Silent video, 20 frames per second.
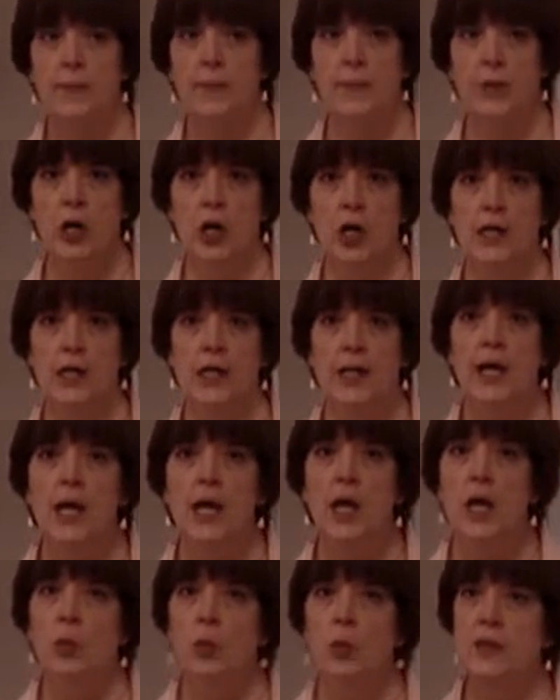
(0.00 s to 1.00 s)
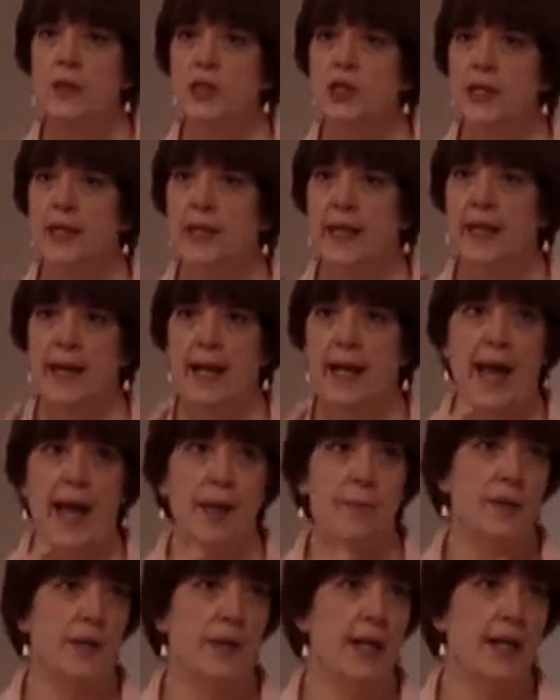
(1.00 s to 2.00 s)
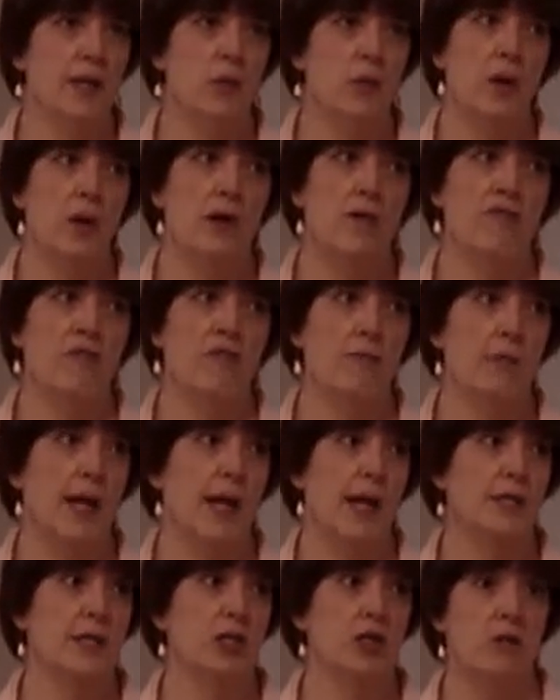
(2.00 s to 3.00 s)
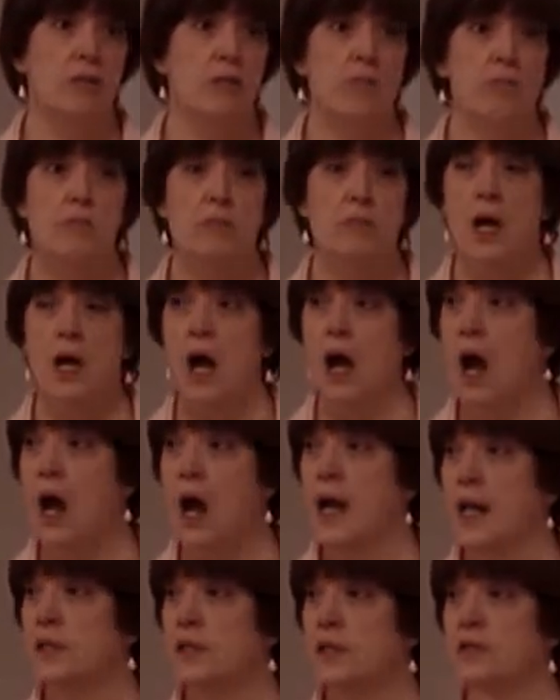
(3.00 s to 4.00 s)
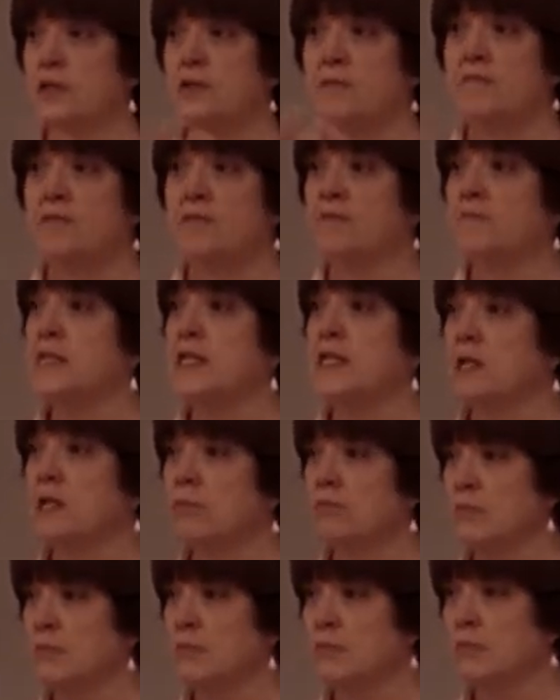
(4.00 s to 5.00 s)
menarche, which can happen anywhere from age 9 to 15.